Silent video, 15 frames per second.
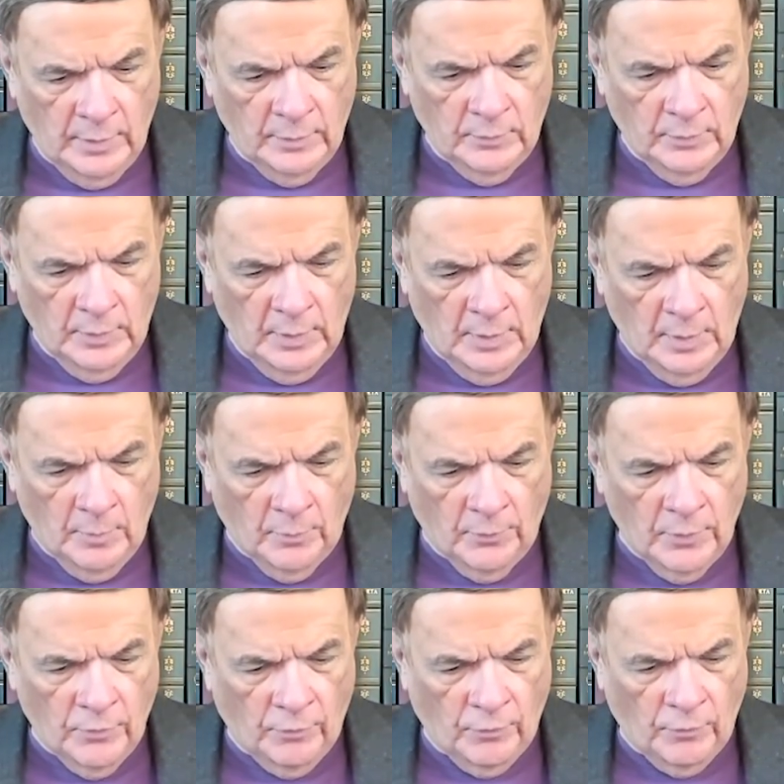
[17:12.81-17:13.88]
Indeed, he
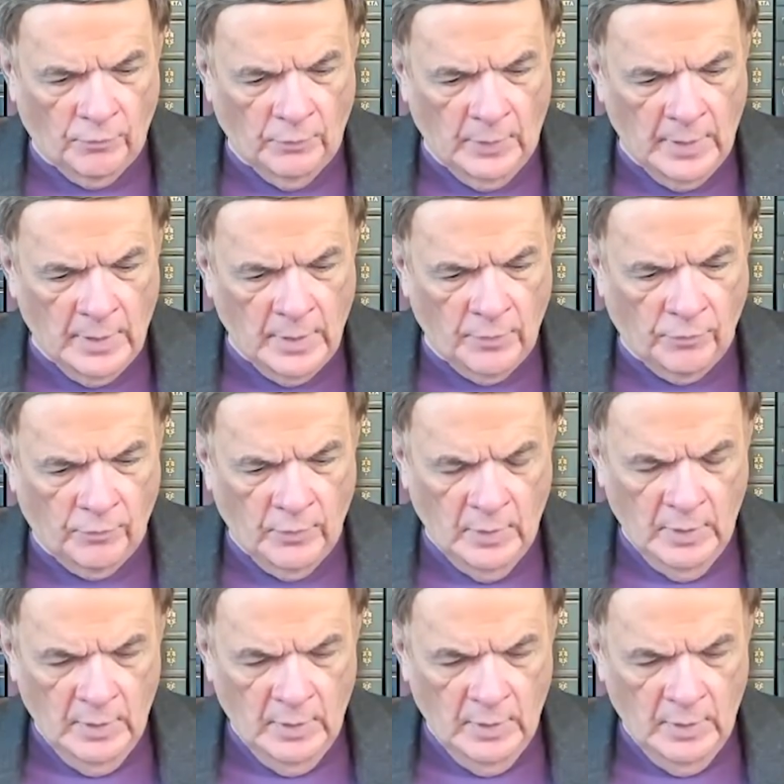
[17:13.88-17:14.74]
breathes his last.